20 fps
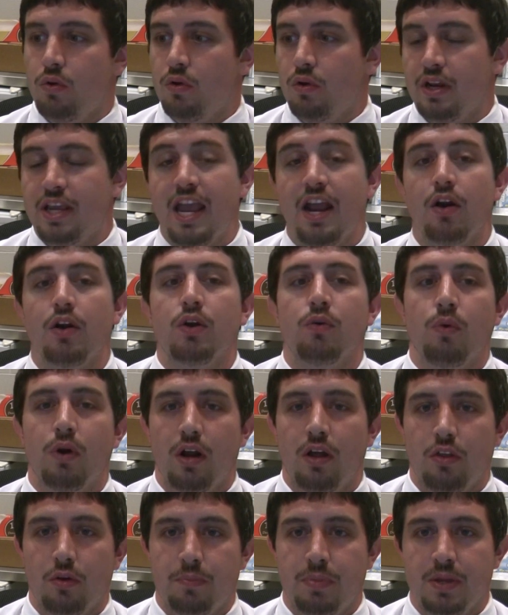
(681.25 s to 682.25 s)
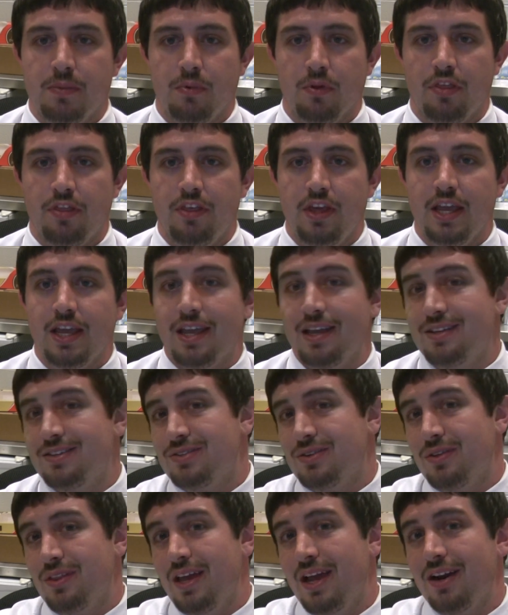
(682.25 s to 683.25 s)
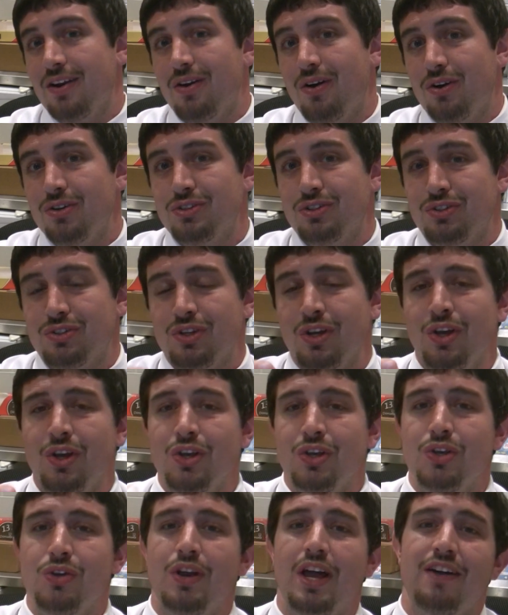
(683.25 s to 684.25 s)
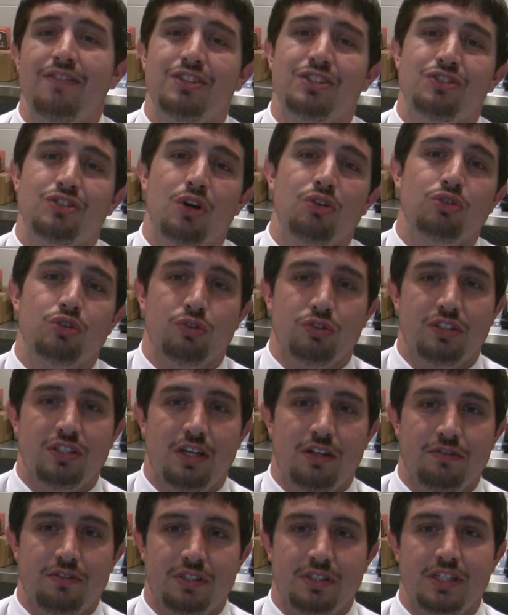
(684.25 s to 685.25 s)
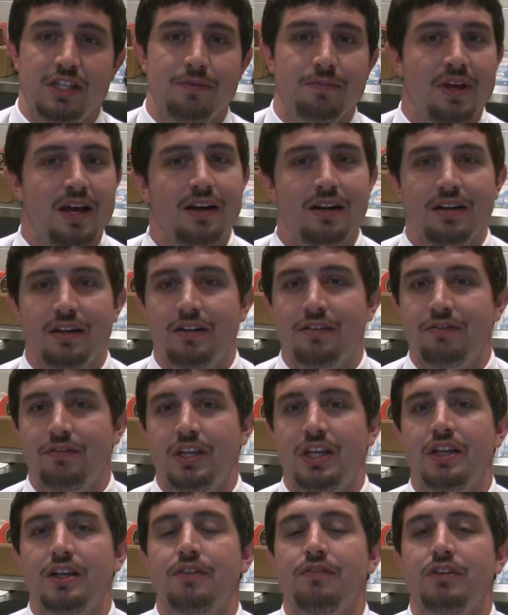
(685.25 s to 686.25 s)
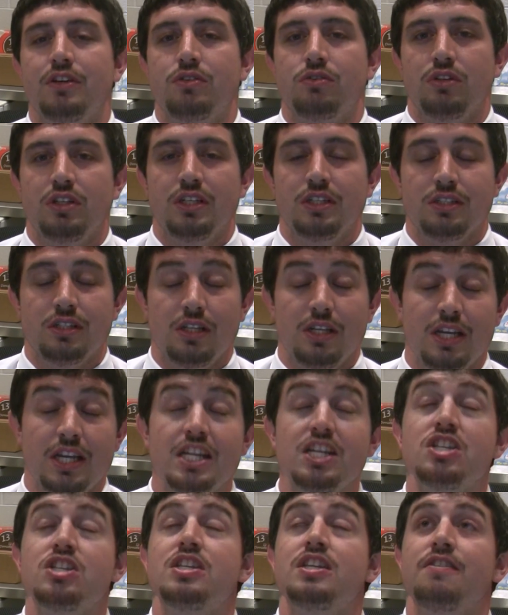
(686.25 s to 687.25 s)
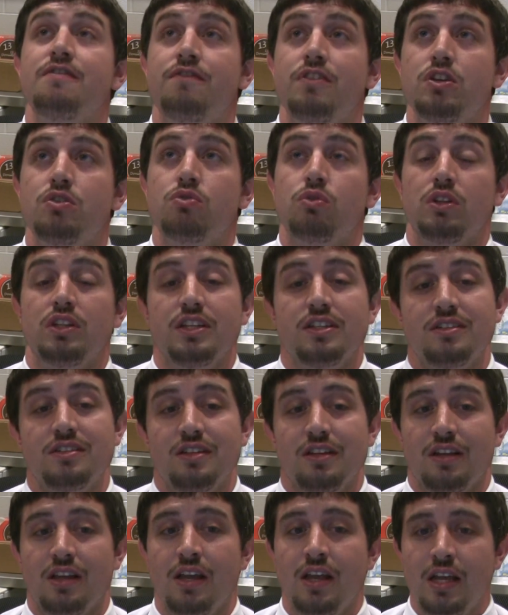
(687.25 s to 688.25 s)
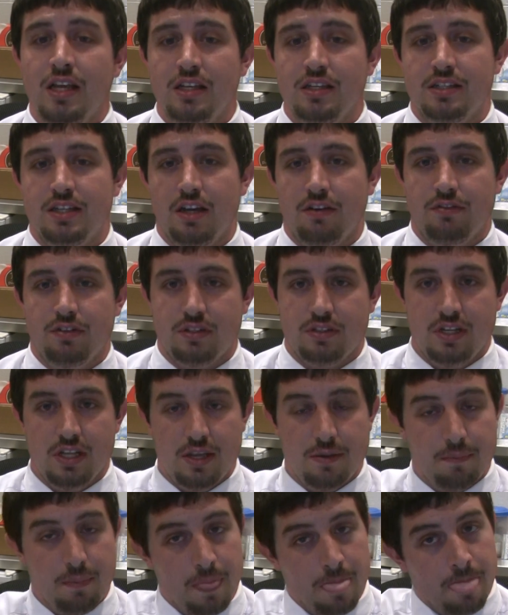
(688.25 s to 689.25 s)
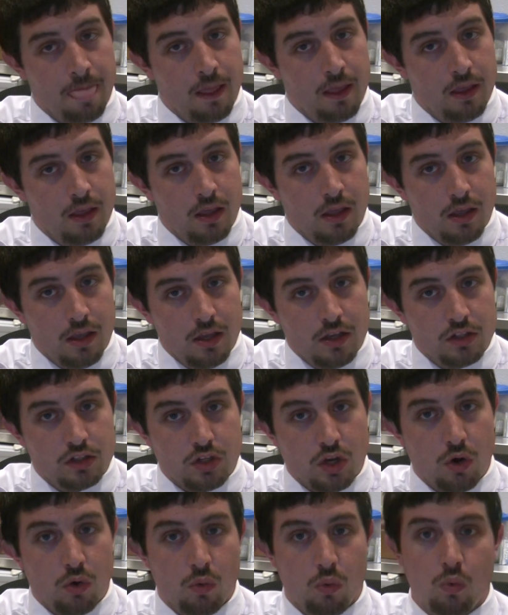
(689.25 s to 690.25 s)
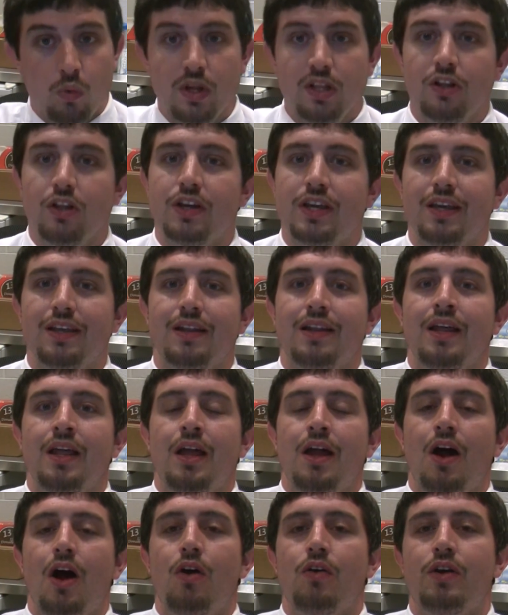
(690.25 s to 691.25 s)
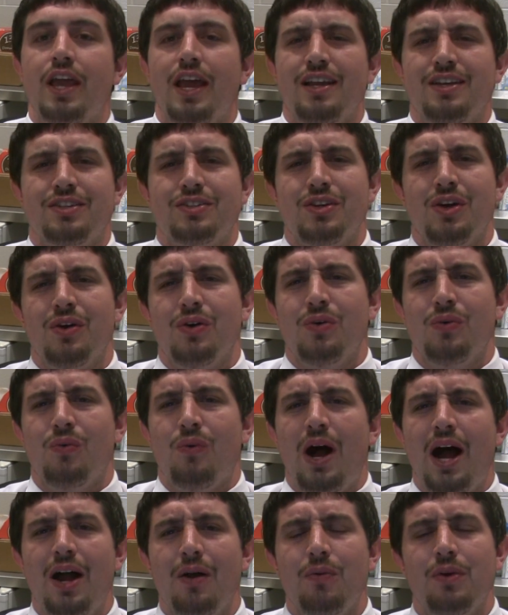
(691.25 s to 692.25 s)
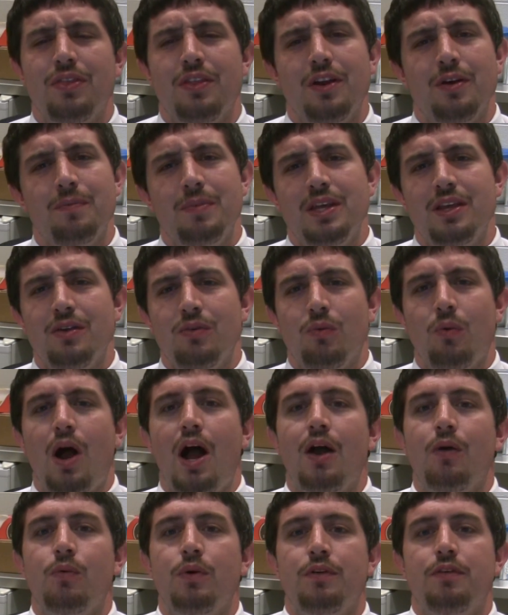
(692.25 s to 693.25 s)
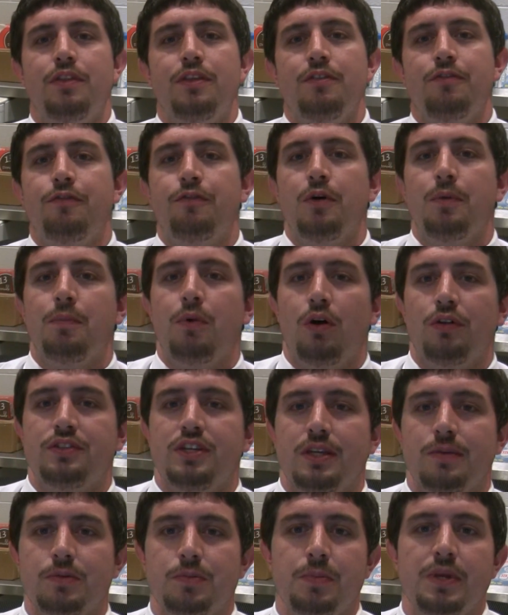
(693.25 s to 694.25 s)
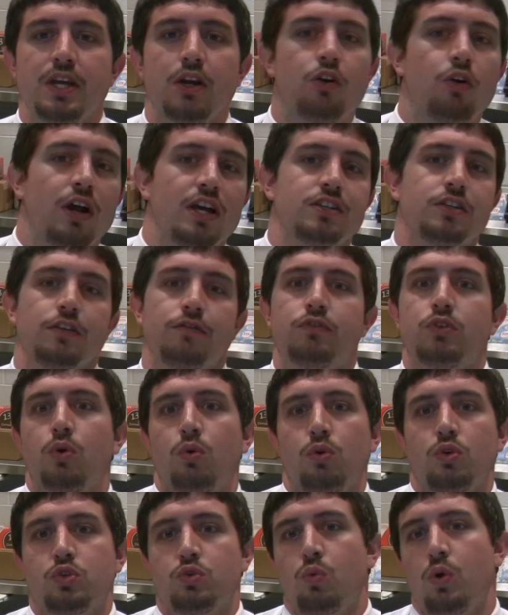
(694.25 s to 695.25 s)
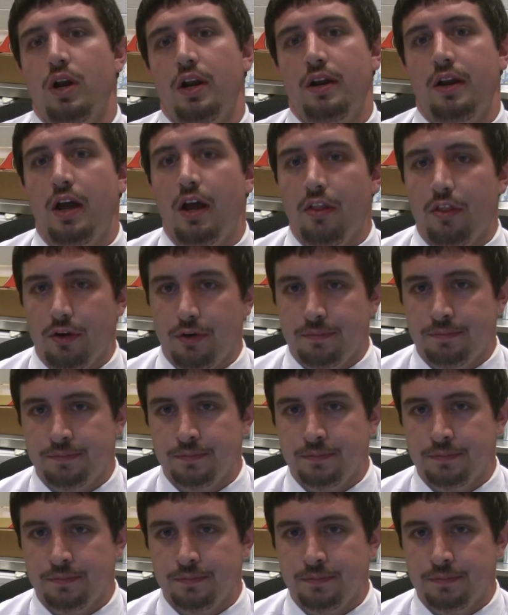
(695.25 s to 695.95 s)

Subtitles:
caring what other people think. And so that causes you to have a social self-esteem, not an individualistic self-esteem. So we look at, okay, so why would the football teams be aggressive towards one another?